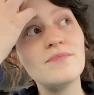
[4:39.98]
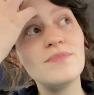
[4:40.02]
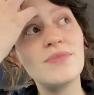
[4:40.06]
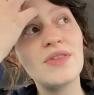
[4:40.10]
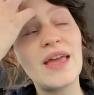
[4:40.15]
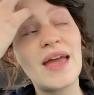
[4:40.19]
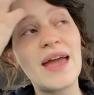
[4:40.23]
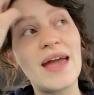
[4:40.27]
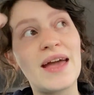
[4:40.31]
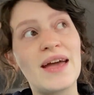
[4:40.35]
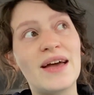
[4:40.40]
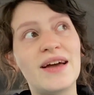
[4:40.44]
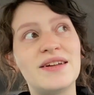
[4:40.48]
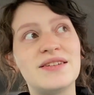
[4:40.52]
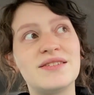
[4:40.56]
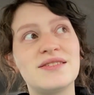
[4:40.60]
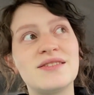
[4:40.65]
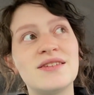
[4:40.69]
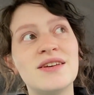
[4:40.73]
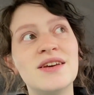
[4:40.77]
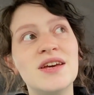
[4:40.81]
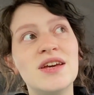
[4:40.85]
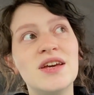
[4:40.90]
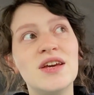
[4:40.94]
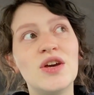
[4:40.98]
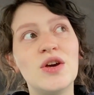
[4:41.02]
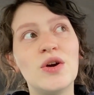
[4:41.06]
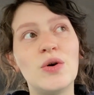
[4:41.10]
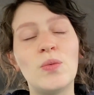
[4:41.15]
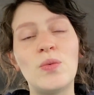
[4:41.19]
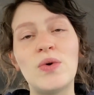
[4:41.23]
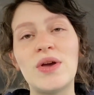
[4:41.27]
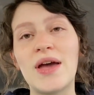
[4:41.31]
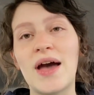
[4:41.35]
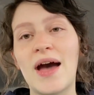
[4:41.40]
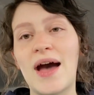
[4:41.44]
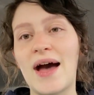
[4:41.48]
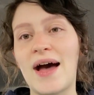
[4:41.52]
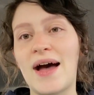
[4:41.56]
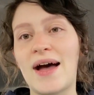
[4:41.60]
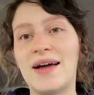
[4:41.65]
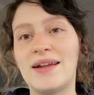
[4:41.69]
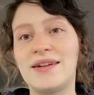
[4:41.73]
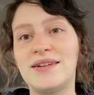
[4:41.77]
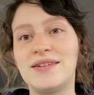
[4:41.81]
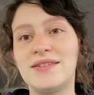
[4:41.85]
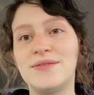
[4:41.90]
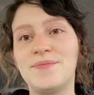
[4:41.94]
and we
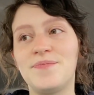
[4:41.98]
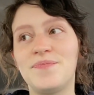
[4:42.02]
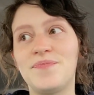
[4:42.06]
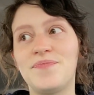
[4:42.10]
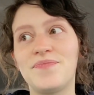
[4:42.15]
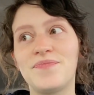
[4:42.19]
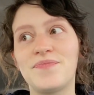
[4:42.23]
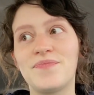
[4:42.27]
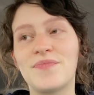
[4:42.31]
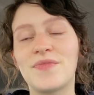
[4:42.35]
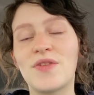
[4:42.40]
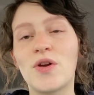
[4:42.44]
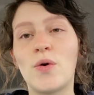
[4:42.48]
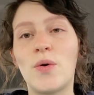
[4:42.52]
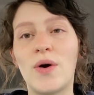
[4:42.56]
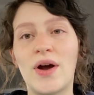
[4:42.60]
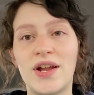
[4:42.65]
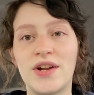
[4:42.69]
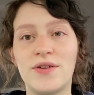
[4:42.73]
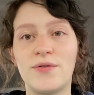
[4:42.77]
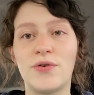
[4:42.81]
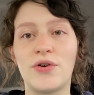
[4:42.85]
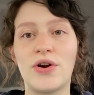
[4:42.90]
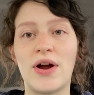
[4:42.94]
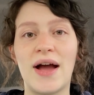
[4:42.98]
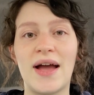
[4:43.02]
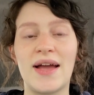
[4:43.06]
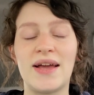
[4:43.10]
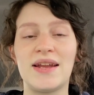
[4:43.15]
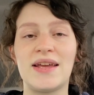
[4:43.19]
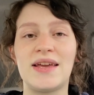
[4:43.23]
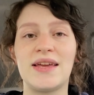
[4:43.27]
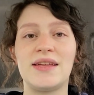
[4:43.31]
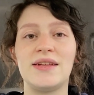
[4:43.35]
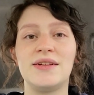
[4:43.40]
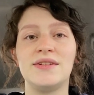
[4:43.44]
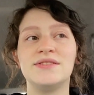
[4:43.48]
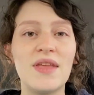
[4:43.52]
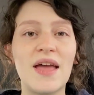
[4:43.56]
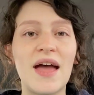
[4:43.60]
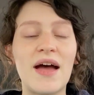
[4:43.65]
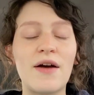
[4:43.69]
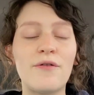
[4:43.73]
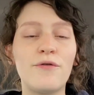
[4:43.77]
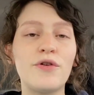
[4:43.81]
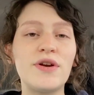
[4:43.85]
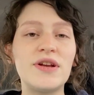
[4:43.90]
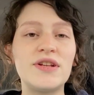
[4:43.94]
had quite a variety.
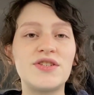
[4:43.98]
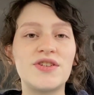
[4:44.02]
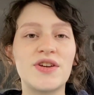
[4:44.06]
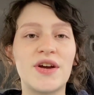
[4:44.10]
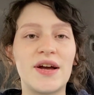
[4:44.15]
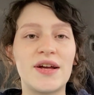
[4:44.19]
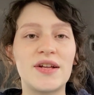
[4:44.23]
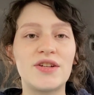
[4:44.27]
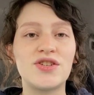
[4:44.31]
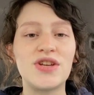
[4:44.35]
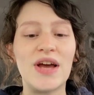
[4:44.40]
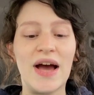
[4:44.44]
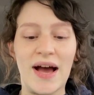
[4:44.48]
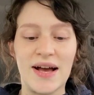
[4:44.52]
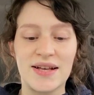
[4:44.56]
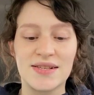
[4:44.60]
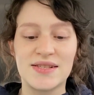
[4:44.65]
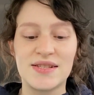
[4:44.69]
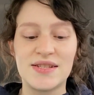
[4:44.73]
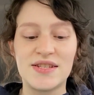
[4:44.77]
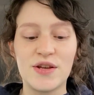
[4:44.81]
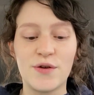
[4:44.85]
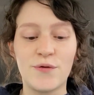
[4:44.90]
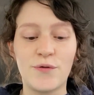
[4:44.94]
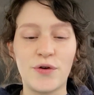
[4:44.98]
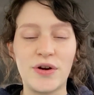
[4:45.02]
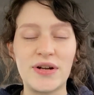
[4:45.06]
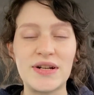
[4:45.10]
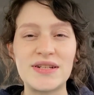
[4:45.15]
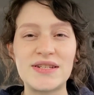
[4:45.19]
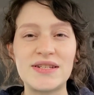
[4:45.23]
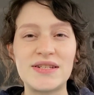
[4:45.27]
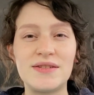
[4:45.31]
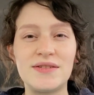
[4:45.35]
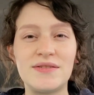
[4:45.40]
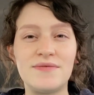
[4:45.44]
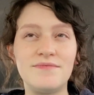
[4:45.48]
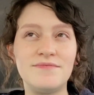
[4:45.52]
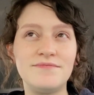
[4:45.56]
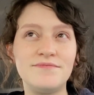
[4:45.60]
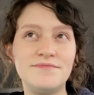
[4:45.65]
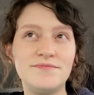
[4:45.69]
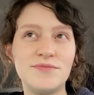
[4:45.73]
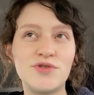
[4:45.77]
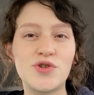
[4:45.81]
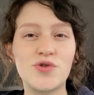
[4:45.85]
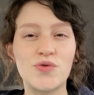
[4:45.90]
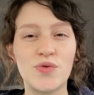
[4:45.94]
Every judge has different
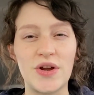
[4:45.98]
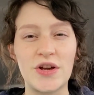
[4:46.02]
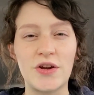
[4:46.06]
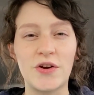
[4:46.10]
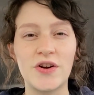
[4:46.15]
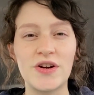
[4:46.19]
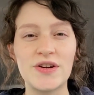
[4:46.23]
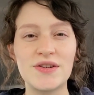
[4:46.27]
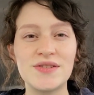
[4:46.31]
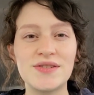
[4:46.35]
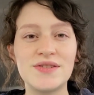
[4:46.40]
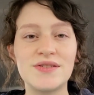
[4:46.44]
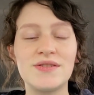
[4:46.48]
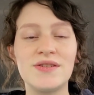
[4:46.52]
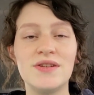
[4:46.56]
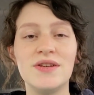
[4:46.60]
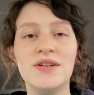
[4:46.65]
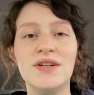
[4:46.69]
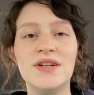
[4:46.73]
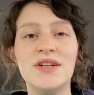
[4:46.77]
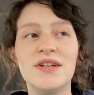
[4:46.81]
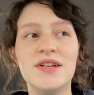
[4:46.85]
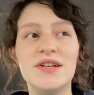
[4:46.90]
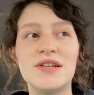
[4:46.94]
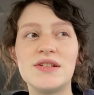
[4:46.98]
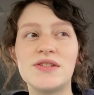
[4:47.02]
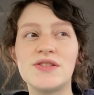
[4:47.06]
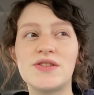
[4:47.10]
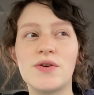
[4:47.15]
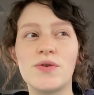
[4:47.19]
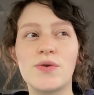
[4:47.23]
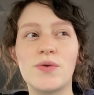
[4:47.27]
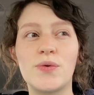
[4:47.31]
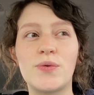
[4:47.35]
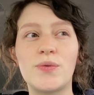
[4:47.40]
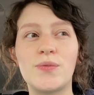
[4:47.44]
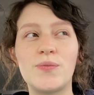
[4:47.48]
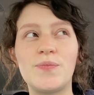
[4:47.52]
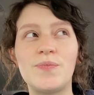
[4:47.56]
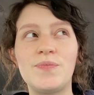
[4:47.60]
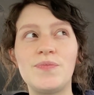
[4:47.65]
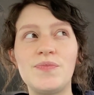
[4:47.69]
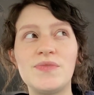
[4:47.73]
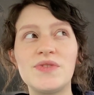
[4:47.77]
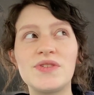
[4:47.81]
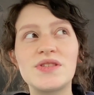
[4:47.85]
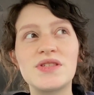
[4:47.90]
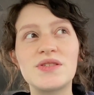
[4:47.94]
triggers, so
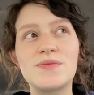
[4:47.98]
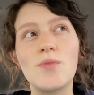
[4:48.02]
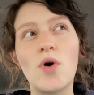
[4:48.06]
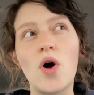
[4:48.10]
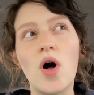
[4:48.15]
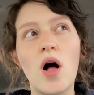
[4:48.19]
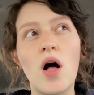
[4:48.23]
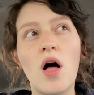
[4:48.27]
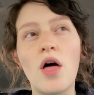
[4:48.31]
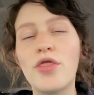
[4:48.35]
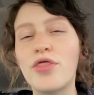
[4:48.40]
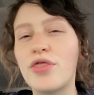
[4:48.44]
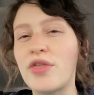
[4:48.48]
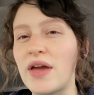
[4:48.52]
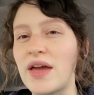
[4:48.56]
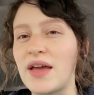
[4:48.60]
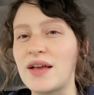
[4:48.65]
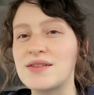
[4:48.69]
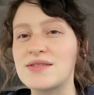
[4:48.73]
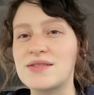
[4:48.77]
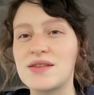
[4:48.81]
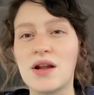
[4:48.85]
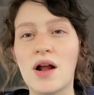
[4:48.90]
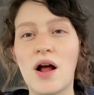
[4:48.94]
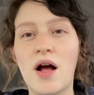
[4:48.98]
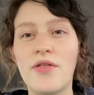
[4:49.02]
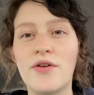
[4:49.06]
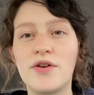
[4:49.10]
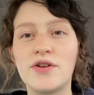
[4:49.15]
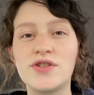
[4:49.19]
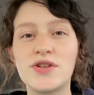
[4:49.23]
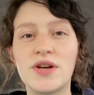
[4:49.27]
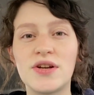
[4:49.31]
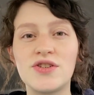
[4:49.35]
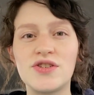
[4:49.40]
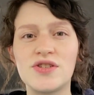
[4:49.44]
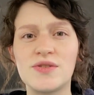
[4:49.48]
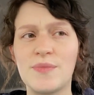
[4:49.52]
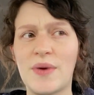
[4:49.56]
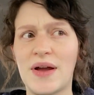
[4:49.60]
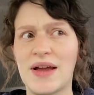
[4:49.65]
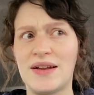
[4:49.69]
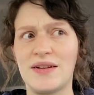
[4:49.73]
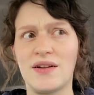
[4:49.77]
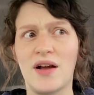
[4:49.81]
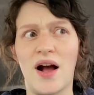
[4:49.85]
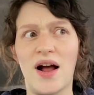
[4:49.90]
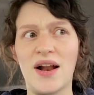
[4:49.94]
small things that other judges
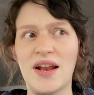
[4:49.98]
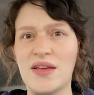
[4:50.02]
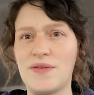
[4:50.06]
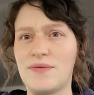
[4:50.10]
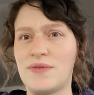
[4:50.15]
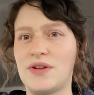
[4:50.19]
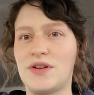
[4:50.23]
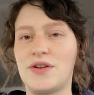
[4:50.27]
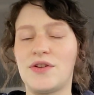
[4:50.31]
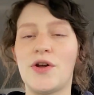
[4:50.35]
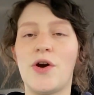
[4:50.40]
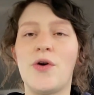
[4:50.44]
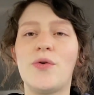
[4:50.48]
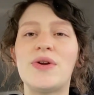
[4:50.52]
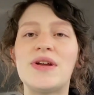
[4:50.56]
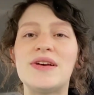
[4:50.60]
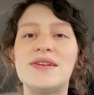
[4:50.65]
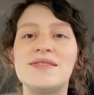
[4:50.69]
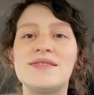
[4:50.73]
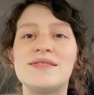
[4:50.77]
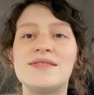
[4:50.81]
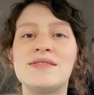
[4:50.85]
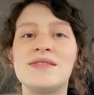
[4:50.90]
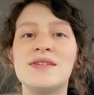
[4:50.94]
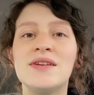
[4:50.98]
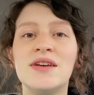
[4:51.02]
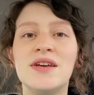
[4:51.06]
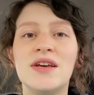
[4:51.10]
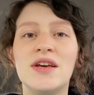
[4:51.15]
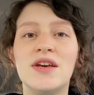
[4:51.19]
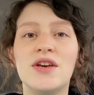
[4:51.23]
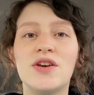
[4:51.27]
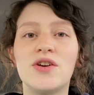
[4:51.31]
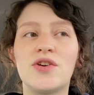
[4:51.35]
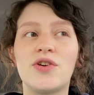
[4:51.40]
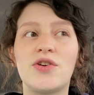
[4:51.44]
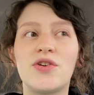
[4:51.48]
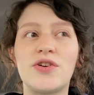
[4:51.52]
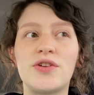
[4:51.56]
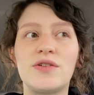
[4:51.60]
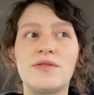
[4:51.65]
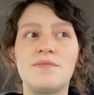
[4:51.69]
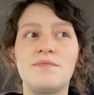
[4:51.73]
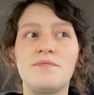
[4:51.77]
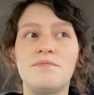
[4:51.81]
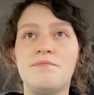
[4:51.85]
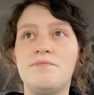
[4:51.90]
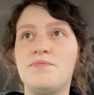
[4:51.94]
might not even notice
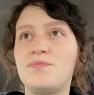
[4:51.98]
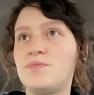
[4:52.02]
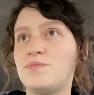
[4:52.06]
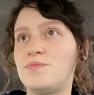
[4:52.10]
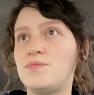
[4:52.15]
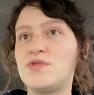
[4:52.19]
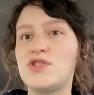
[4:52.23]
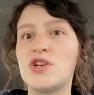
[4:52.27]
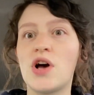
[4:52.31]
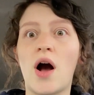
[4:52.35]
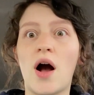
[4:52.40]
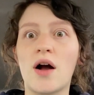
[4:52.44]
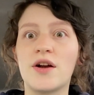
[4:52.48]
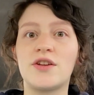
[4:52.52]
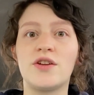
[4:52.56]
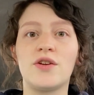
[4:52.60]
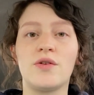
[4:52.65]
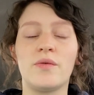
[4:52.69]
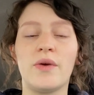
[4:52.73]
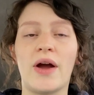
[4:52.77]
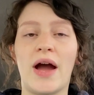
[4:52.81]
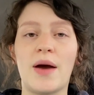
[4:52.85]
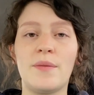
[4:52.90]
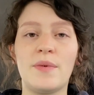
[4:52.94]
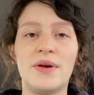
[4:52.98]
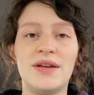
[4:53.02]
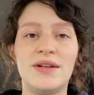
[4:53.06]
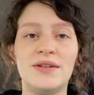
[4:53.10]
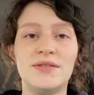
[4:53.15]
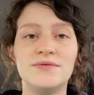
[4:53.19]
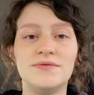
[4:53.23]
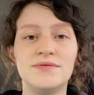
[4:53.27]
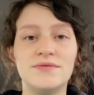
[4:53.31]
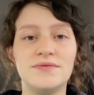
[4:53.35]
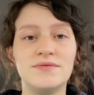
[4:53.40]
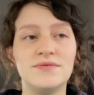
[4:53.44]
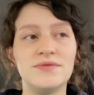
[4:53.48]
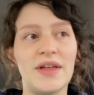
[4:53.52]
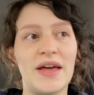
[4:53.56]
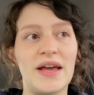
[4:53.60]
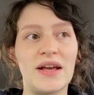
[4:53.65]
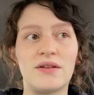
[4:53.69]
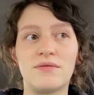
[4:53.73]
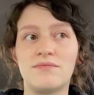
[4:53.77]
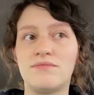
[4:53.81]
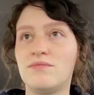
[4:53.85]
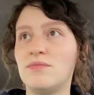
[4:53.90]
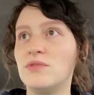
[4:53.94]
could dock your rabbit,
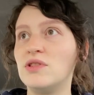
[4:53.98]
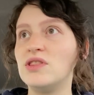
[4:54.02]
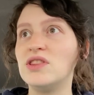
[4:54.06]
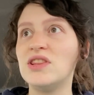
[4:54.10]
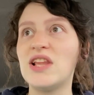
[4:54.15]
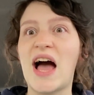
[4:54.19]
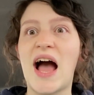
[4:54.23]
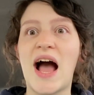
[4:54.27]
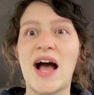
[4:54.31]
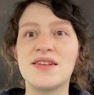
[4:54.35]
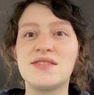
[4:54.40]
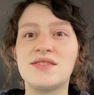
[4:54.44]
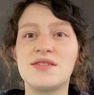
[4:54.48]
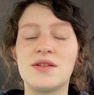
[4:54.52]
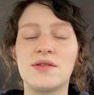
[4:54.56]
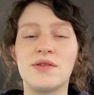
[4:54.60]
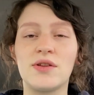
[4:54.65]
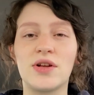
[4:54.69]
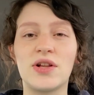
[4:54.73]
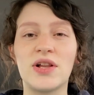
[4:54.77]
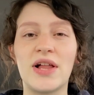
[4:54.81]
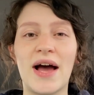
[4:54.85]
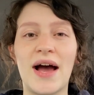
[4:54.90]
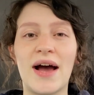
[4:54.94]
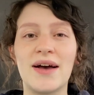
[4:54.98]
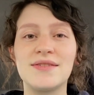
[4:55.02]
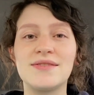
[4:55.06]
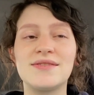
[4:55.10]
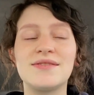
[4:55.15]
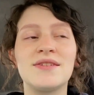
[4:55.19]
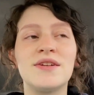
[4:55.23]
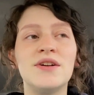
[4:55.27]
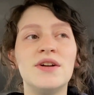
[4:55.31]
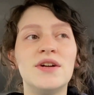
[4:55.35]
like last in the class.